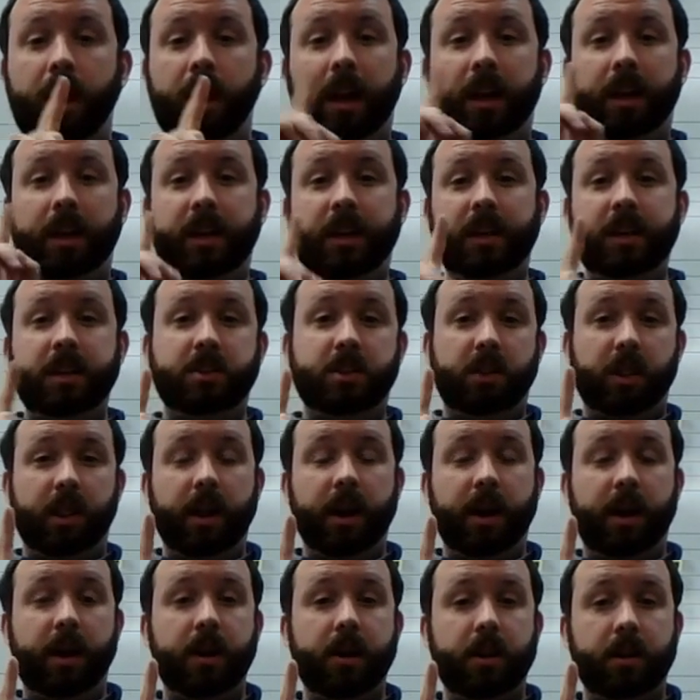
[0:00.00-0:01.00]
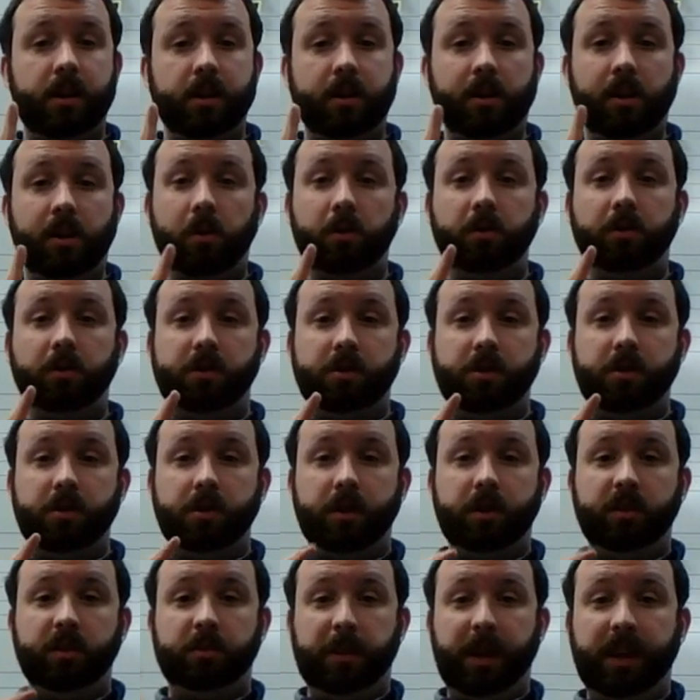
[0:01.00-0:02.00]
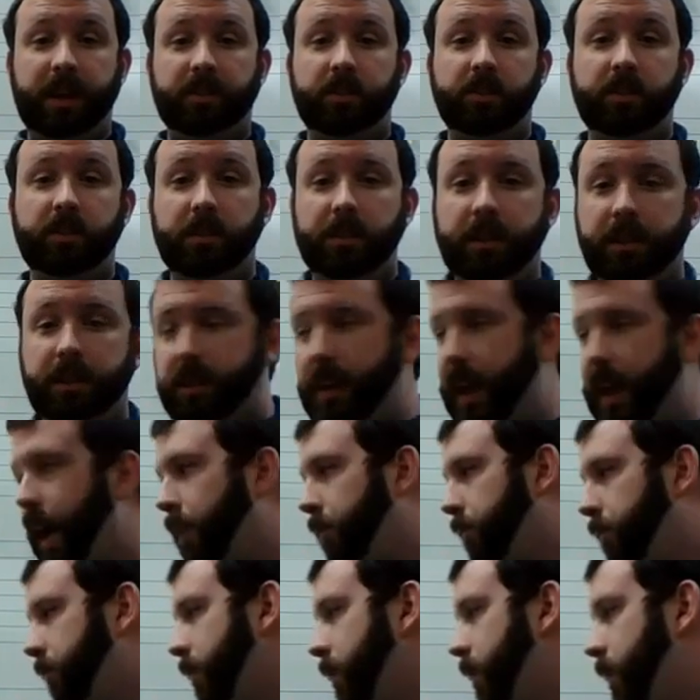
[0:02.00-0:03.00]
and each letter goes to the spaces of the staff.